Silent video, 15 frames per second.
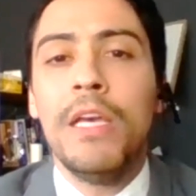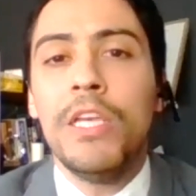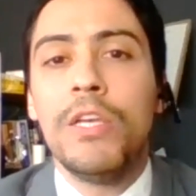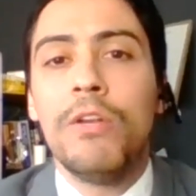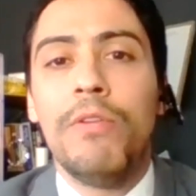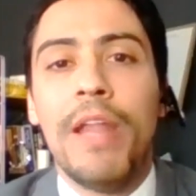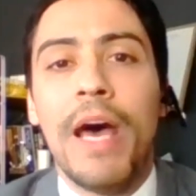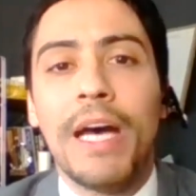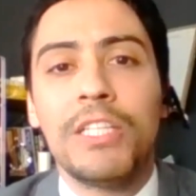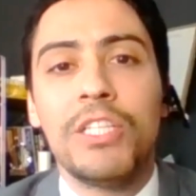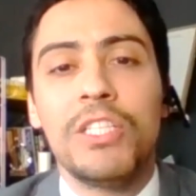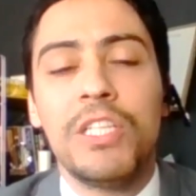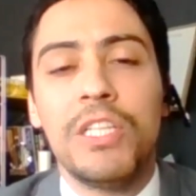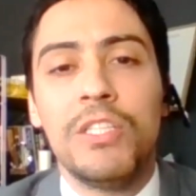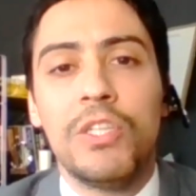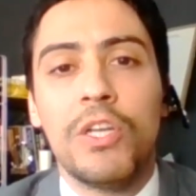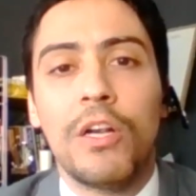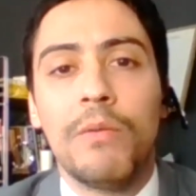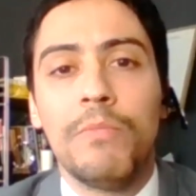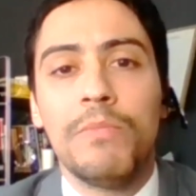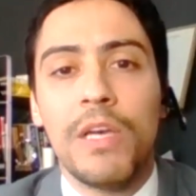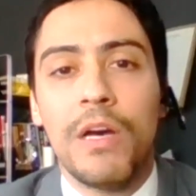you know, not just in
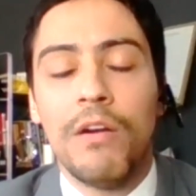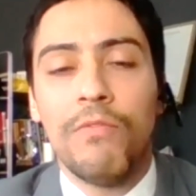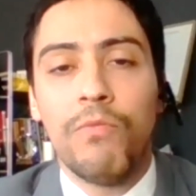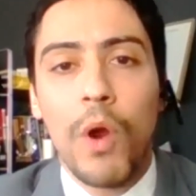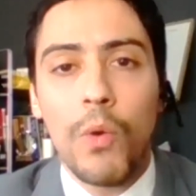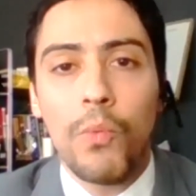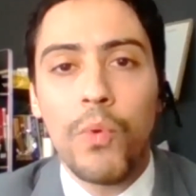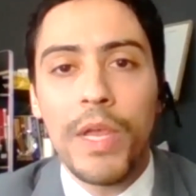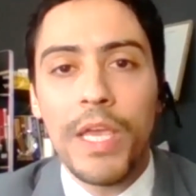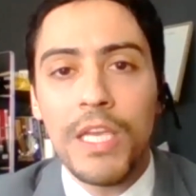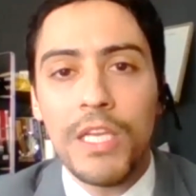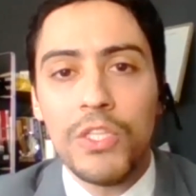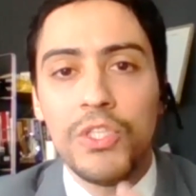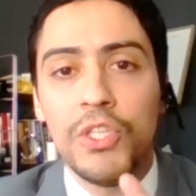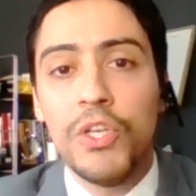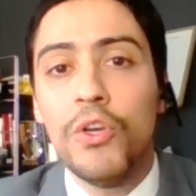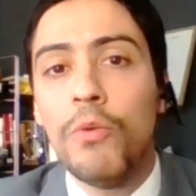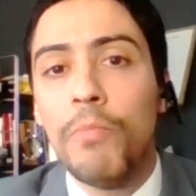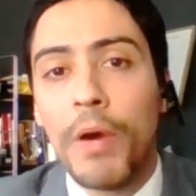terms of what we do,